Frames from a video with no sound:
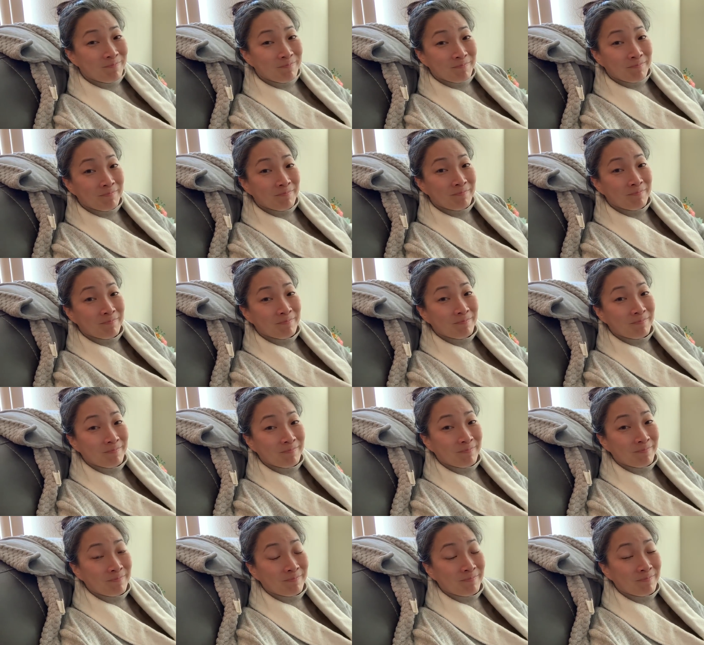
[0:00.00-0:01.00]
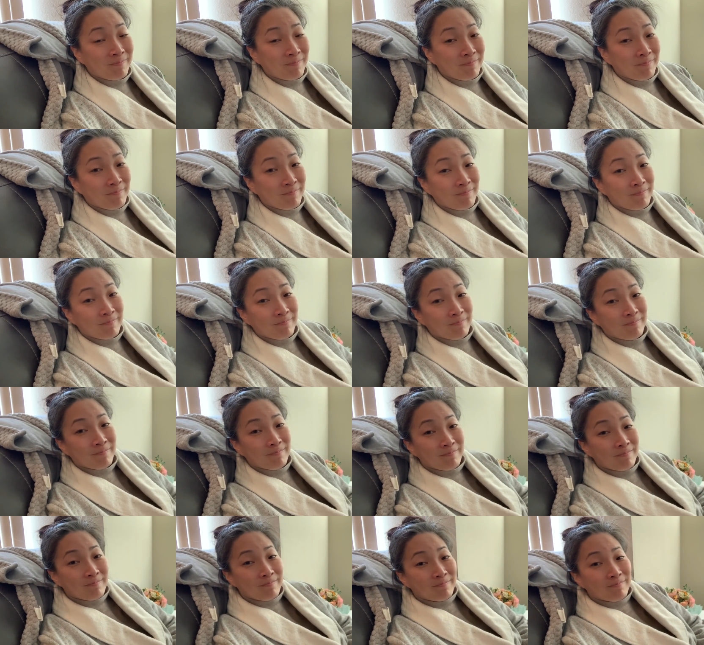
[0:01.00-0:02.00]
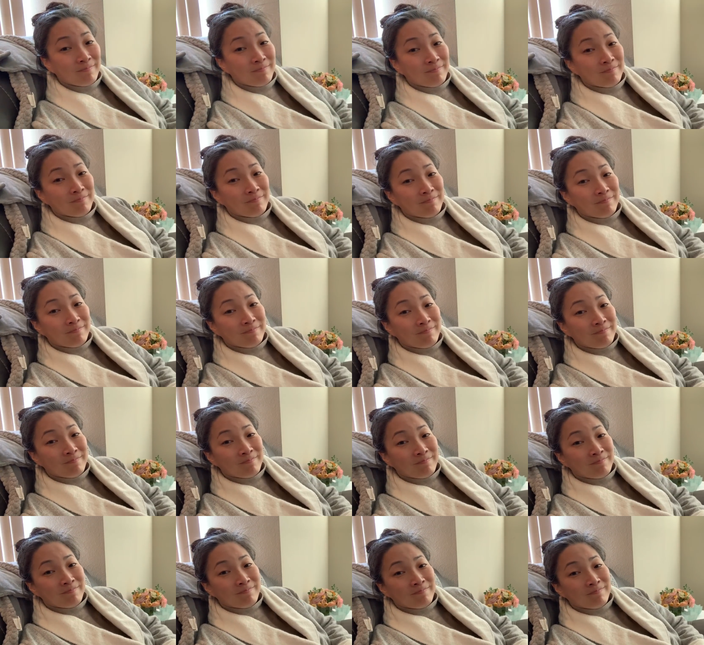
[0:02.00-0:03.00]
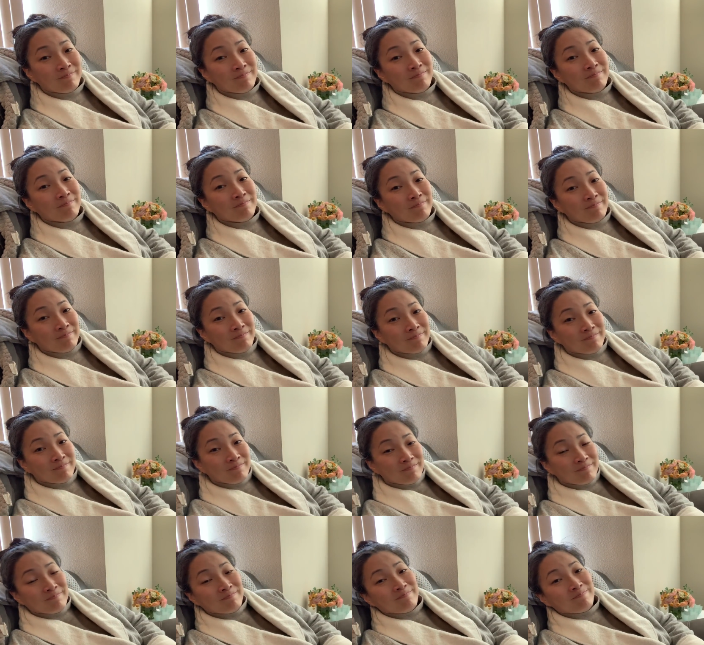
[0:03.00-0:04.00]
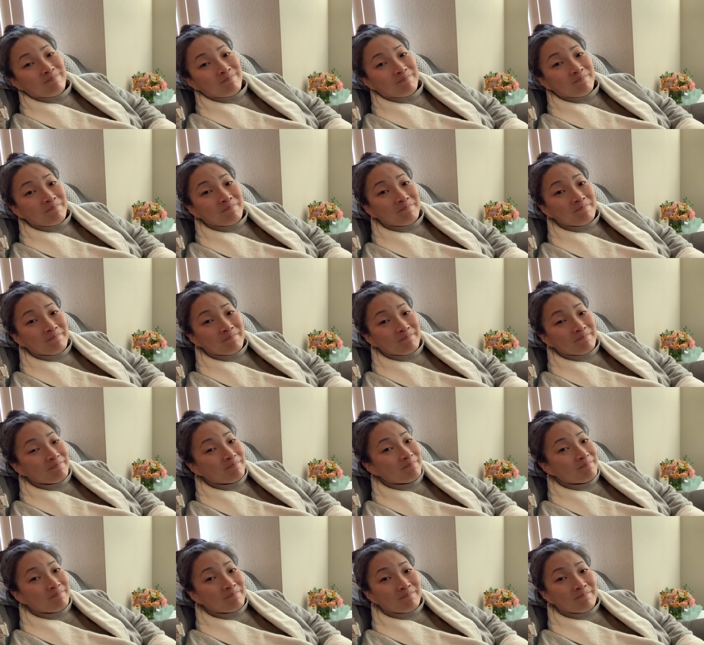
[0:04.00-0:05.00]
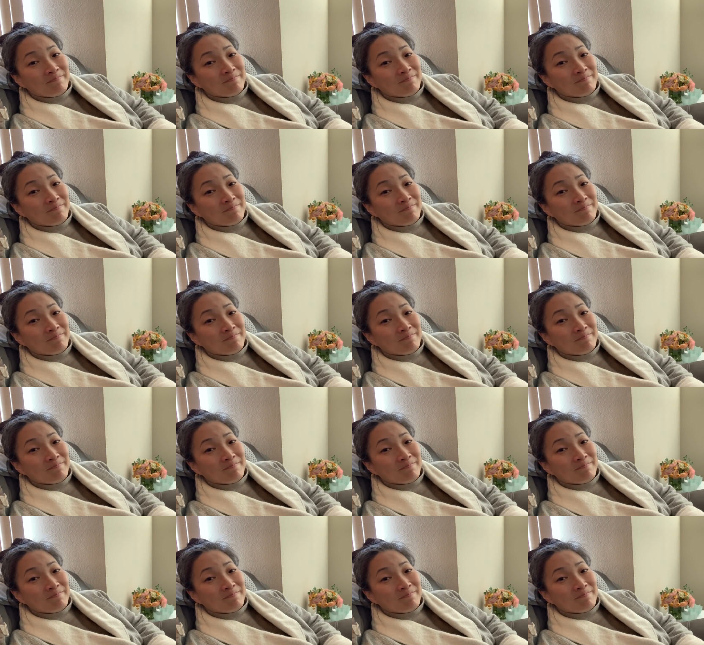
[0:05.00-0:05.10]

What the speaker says: No one is speaking in this clip.